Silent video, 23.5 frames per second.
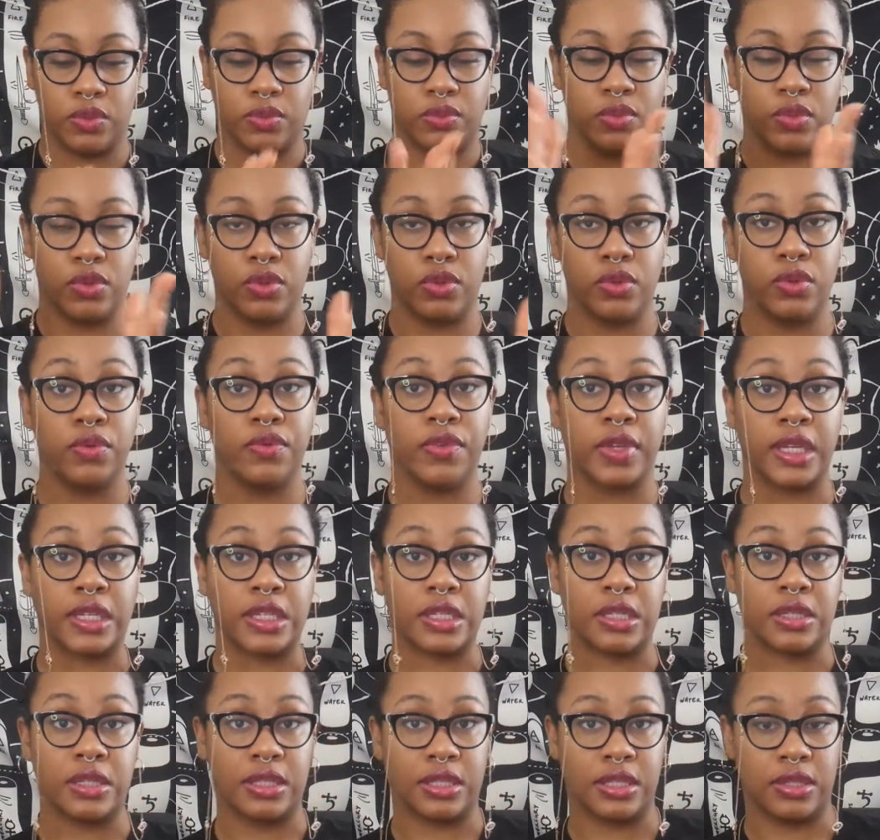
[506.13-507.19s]
move
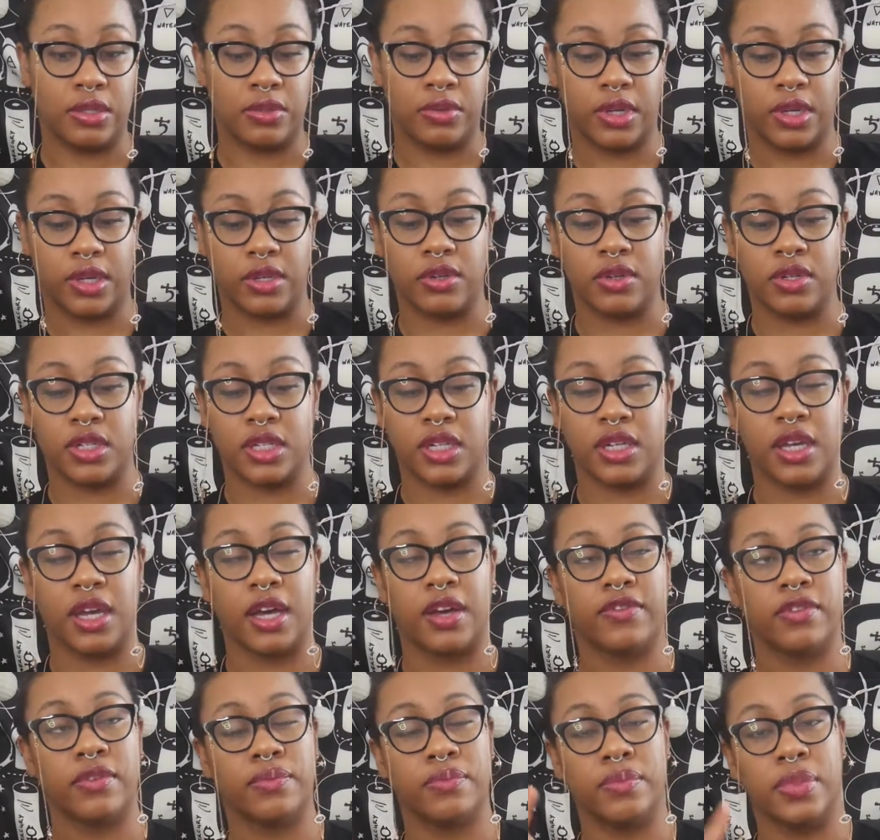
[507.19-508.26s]
into this new energy
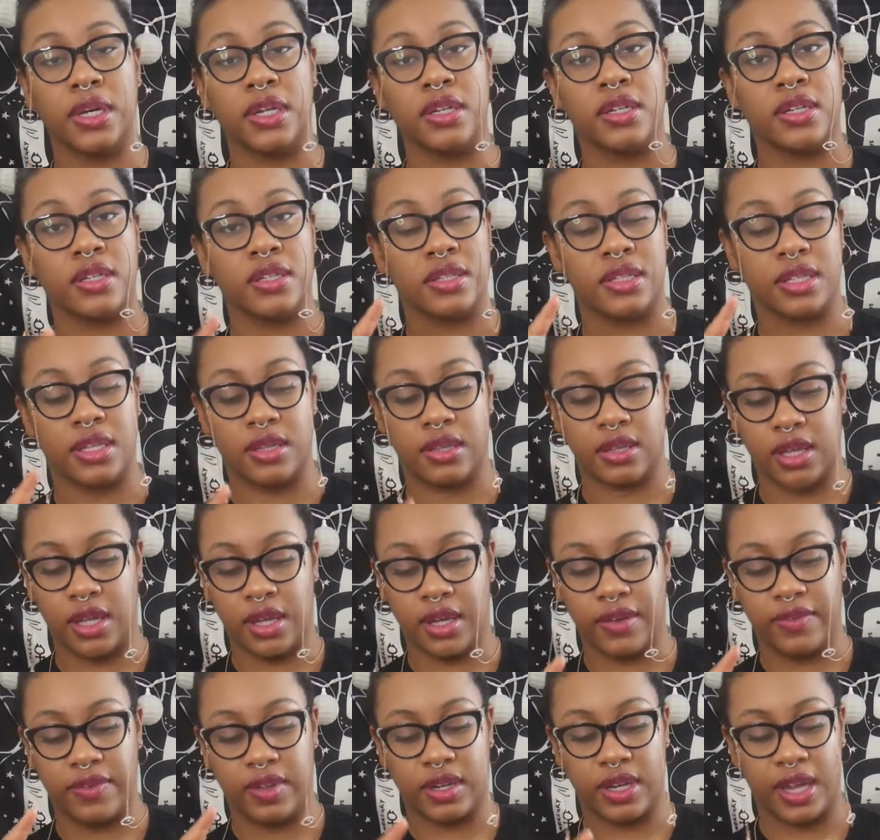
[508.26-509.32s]
of abundance and
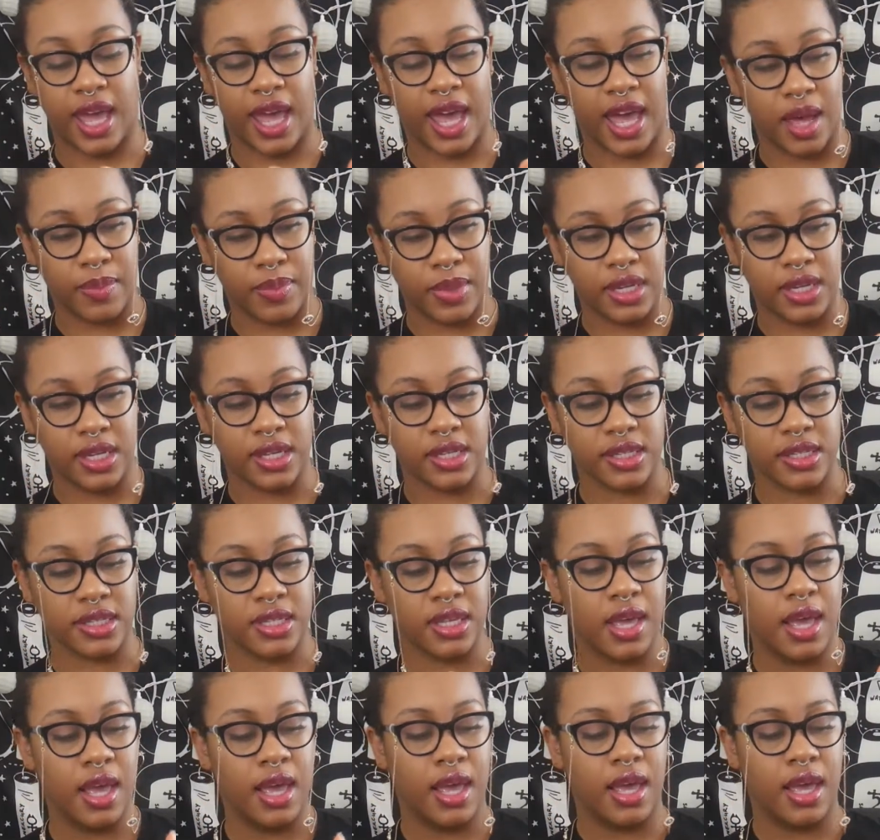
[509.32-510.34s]
love and happiness.